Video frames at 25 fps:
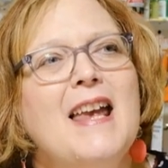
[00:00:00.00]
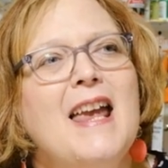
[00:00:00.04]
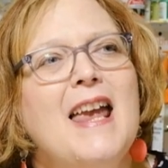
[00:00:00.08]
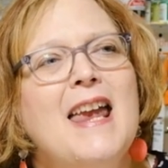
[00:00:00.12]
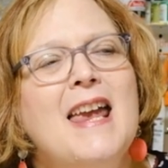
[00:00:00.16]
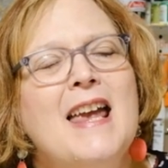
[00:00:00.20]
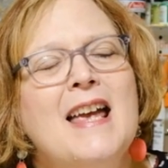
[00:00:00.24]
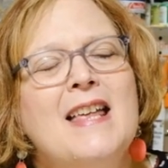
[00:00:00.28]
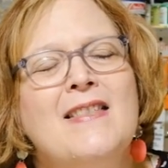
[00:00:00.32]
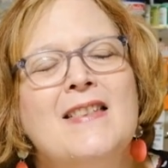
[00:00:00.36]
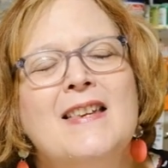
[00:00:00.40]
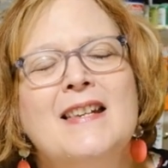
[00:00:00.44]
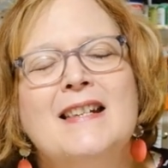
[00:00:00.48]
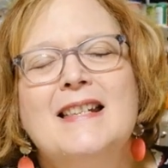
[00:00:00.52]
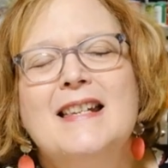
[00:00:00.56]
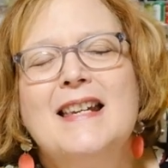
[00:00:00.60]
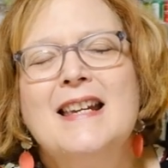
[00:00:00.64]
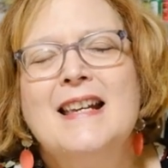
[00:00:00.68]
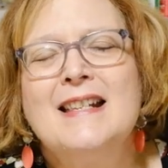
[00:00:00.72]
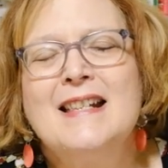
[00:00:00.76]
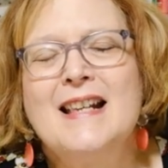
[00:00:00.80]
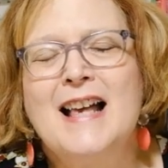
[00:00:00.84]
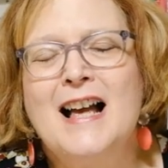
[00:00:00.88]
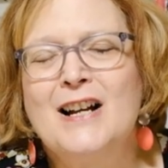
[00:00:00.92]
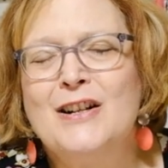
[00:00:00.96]
And this
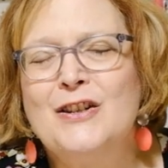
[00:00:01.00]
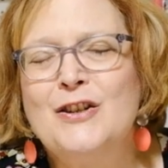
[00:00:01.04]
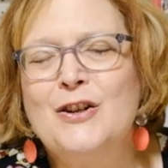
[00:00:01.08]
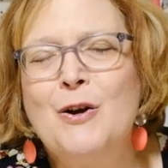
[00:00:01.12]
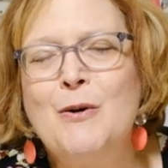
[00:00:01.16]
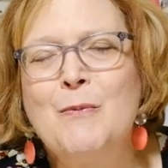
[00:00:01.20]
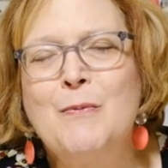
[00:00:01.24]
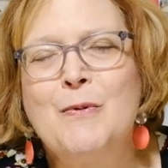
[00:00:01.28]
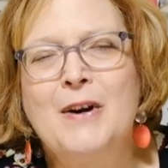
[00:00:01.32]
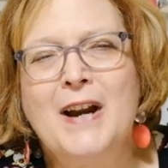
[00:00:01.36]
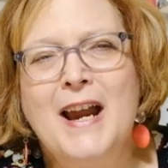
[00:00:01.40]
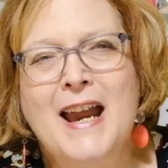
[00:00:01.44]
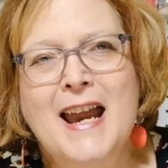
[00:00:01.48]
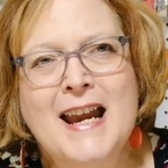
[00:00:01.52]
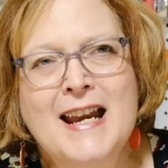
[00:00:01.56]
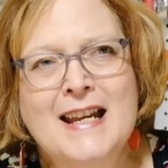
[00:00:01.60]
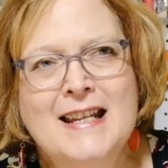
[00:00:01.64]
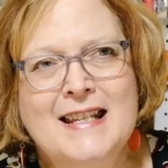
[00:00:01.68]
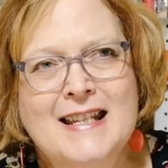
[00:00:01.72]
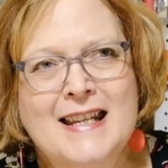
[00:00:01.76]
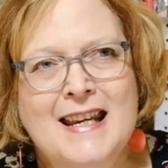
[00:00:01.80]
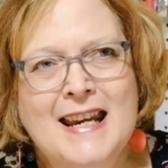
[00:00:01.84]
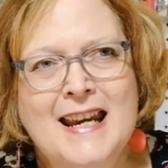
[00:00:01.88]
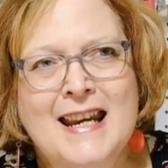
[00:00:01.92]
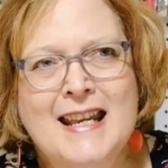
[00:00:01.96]
is October
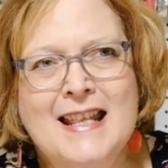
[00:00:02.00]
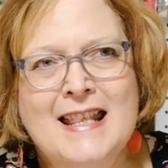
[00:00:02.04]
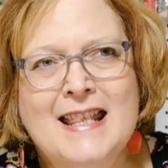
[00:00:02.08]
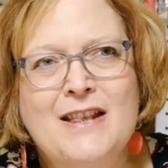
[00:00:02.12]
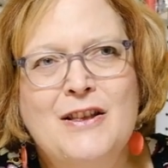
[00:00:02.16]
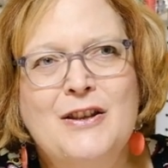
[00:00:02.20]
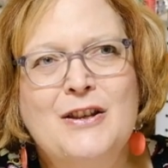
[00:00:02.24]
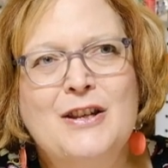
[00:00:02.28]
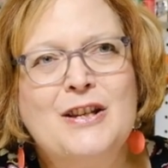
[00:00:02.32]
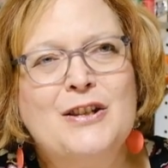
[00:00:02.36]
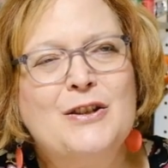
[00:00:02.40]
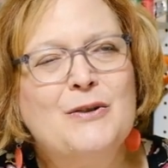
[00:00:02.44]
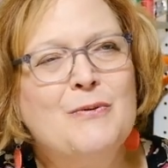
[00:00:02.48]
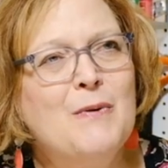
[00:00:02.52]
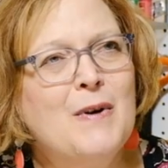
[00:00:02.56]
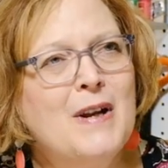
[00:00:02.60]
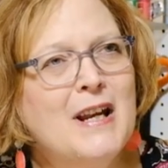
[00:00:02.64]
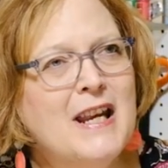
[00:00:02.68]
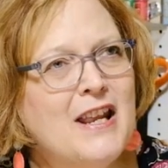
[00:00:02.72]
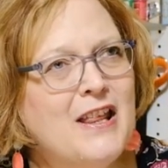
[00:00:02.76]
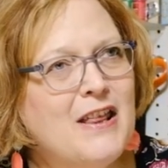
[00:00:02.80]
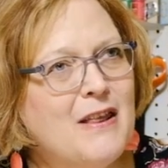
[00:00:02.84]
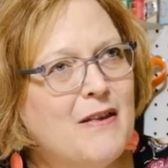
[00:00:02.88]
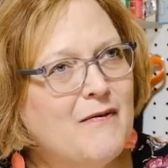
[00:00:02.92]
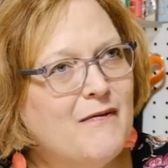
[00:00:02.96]
18th to
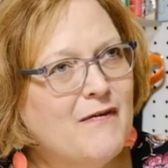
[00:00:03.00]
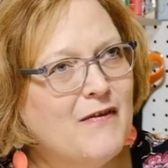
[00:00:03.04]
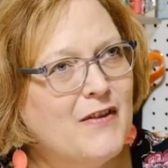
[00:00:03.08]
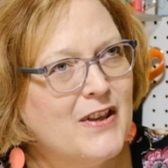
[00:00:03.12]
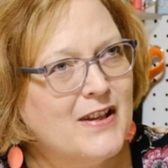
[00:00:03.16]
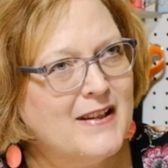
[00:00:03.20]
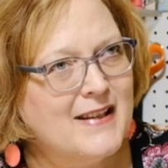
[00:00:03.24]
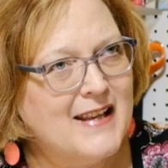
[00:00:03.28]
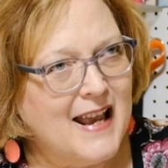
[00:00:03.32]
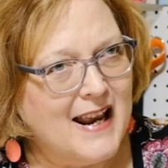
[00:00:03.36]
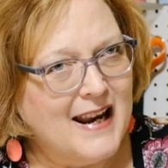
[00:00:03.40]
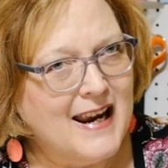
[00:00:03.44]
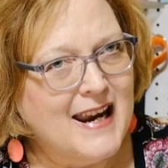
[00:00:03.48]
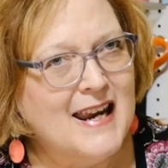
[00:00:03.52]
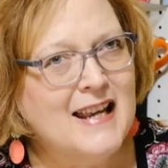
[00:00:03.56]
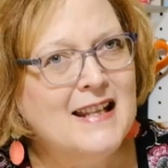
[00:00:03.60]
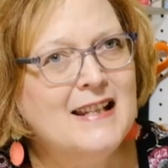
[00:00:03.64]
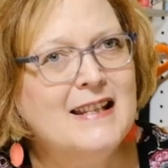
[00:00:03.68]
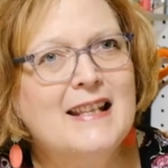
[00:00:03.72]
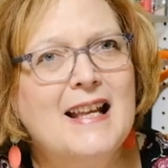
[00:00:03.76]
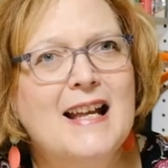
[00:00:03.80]
twenty second.